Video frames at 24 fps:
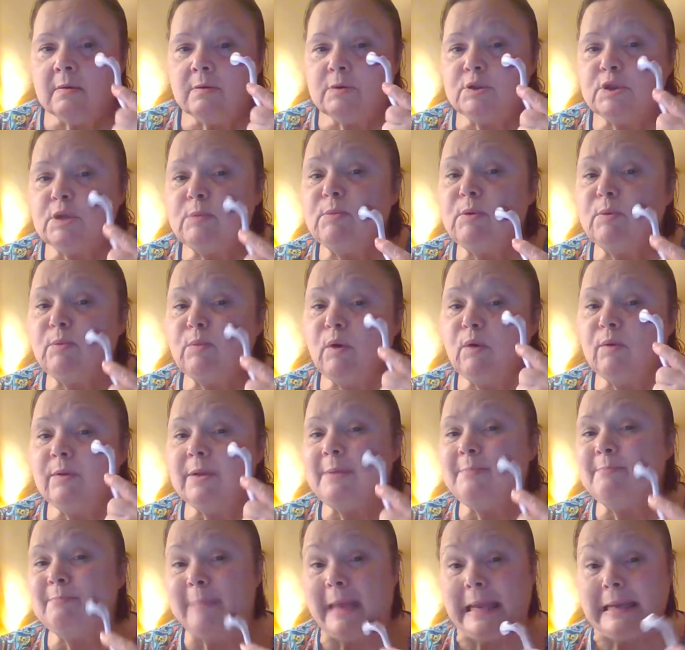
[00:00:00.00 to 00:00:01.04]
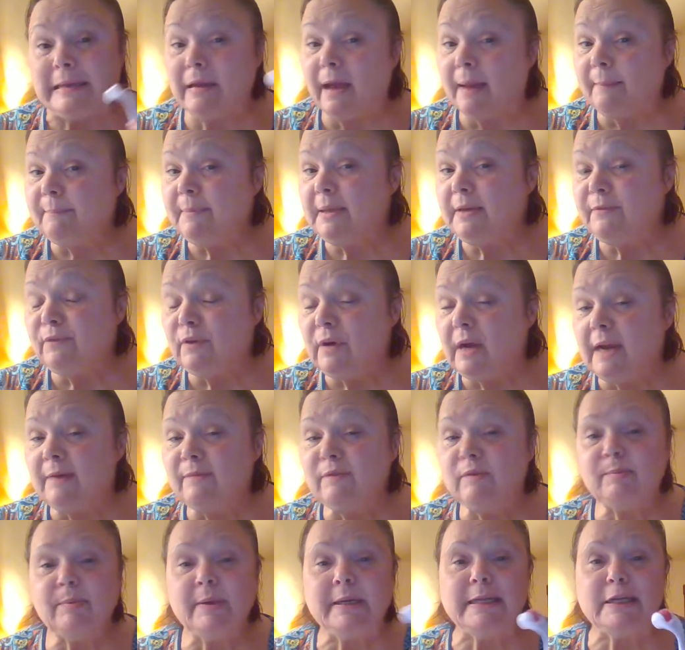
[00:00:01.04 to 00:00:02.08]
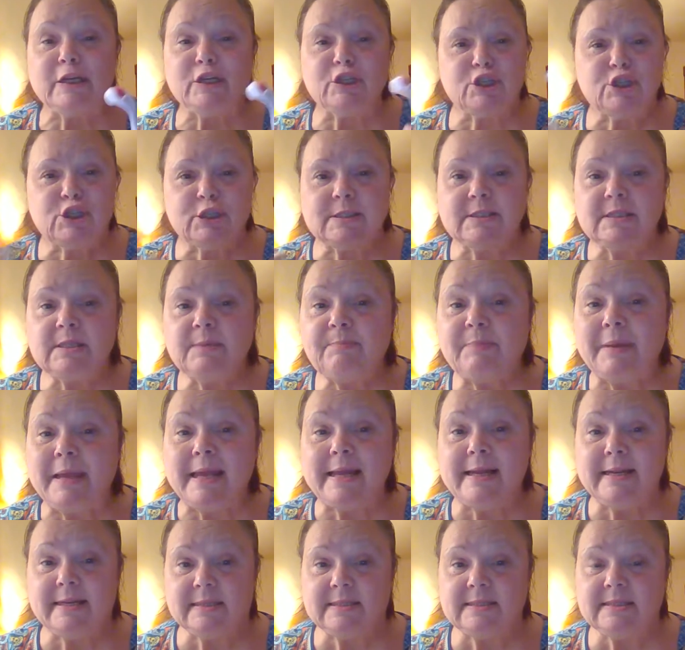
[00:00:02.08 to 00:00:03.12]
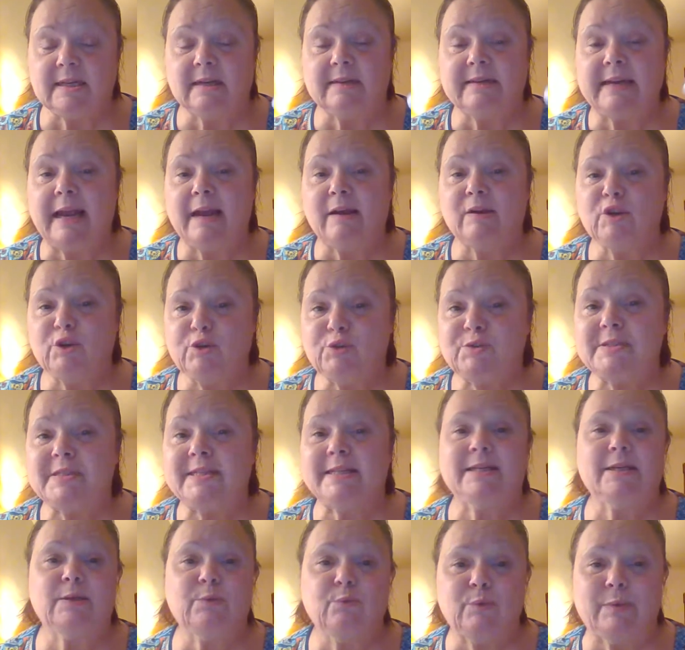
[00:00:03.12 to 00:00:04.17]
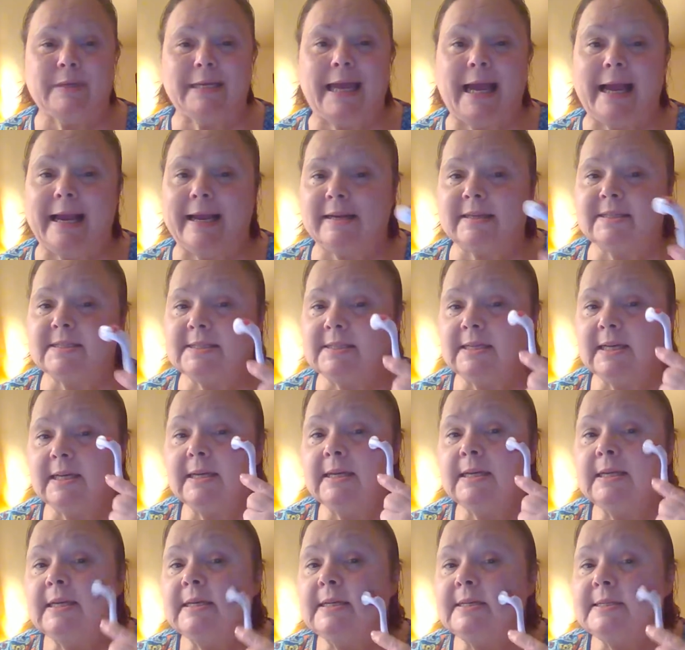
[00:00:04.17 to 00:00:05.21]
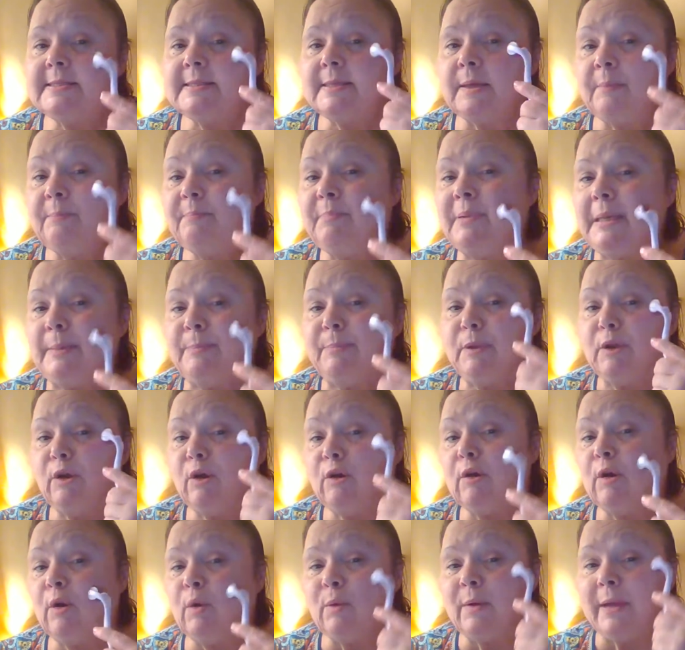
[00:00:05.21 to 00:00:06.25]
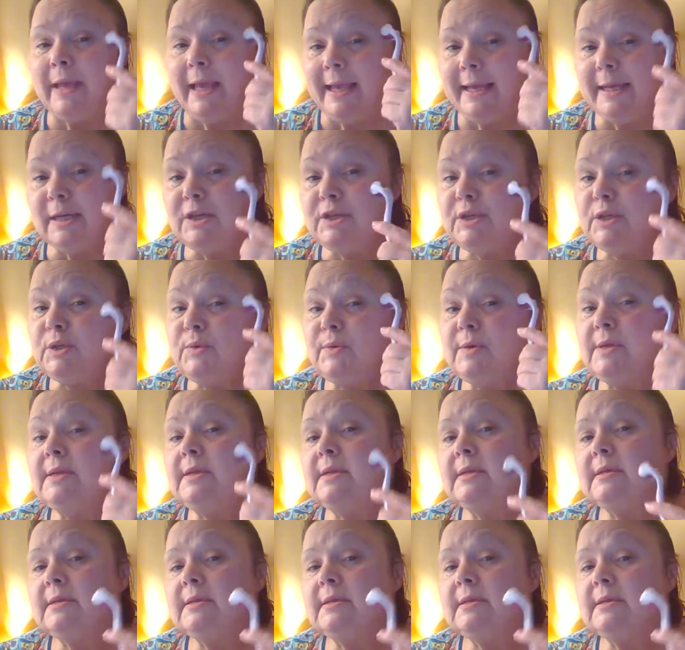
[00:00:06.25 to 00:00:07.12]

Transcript: Dermarolling may not be for everybody. It just depends on how your skin reacts. Some people are okay to do it.